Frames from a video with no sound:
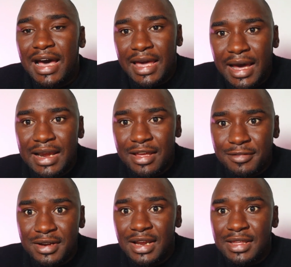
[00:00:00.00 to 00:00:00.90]
I had. I
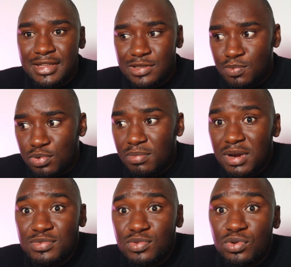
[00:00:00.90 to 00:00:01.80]
felt like these
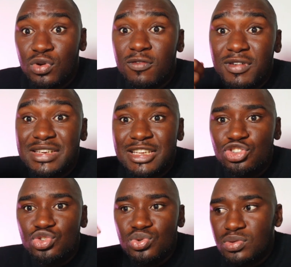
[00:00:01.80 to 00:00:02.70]
problems could convert
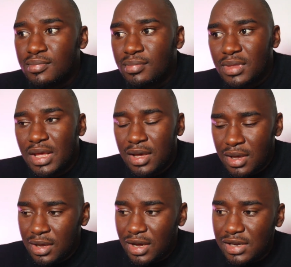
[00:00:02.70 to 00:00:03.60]
into
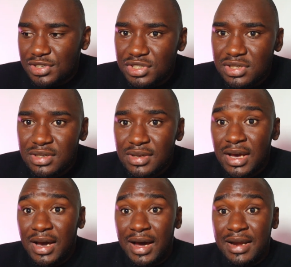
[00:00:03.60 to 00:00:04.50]
cash.
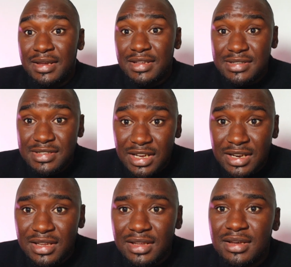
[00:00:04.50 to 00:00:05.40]
And this
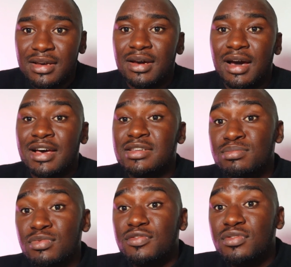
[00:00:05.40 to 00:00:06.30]
journey has
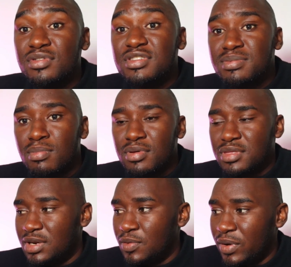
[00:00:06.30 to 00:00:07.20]
moved on
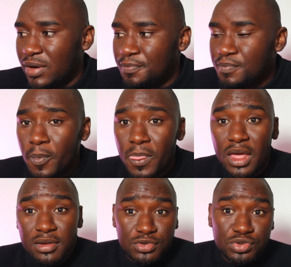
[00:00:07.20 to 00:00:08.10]
smoothly well.
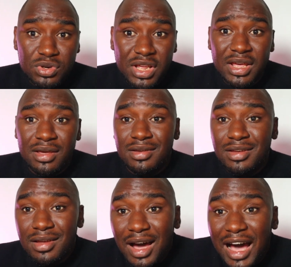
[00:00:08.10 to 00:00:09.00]
Today,
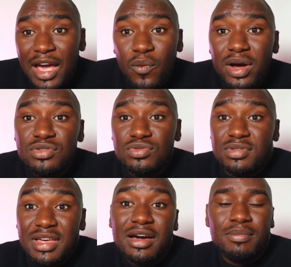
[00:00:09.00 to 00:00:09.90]
I want to
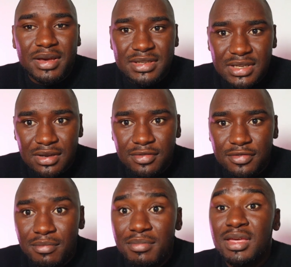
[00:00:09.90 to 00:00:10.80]
thank myself
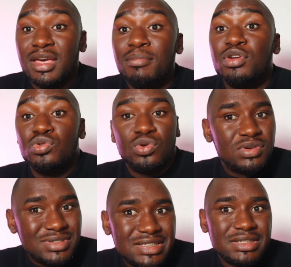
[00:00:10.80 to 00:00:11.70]
for being able to
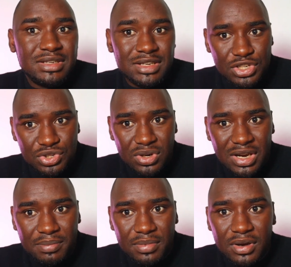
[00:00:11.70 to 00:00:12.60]
consistently show
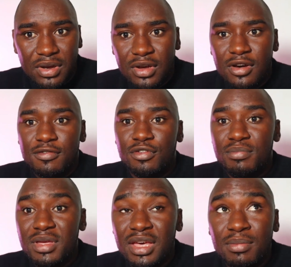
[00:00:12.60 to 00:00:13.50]
up, for
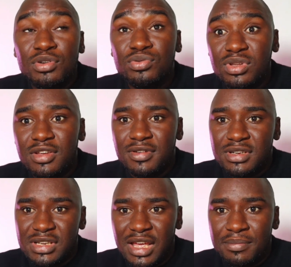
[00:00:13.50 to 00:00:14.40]
being able to give
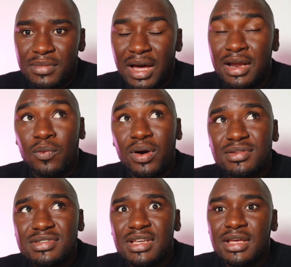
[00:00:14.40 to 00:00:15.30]
it time. And I want
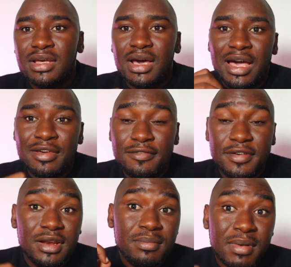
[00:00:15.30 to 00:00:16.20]
to say I
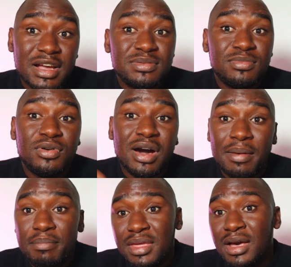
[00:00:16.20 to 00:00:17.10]
feel much more
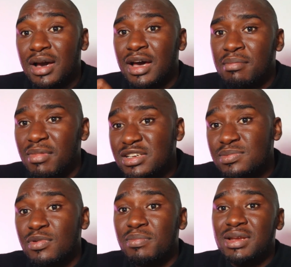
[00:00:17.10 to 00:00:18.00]
happier and
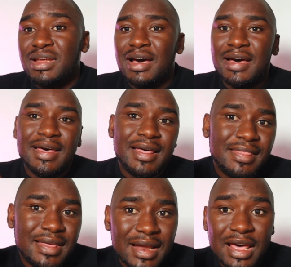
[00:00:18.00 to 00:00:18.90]
much more better
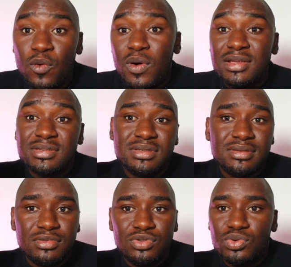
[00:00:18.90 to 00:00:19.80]
than I
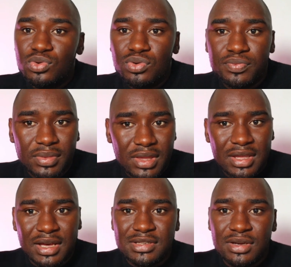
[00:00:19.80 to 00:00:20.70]
was 2
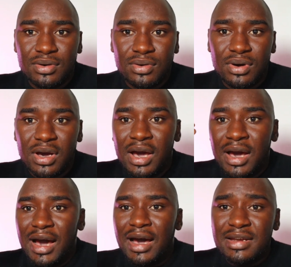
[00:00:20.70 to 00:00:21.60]
years ago.
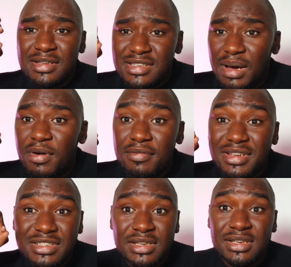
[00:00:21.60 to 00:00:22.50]
And some of
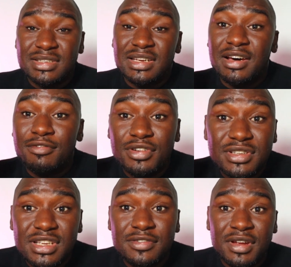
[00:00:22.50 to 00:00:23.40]
the changes that I've
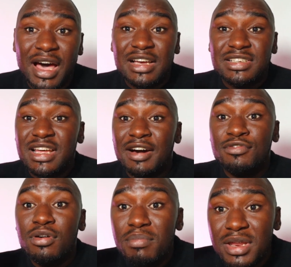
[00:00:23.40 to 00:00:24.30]
received, actually, I've
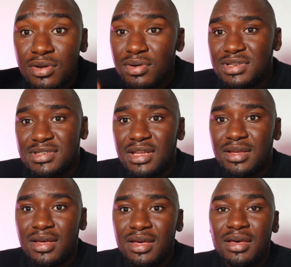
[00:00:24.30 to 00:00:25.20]
not been
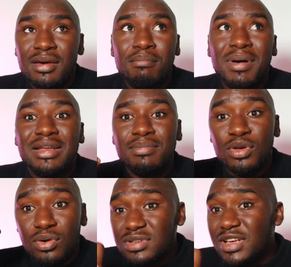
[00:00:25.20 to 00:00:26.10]
noticing. But
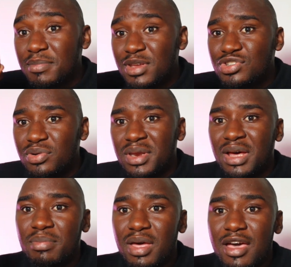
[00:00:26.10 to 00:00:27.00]
because I've been showing
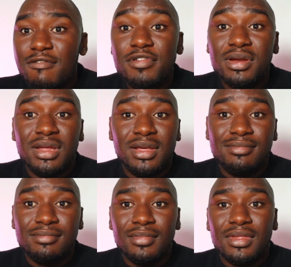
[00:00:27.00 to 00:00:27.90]
up every day,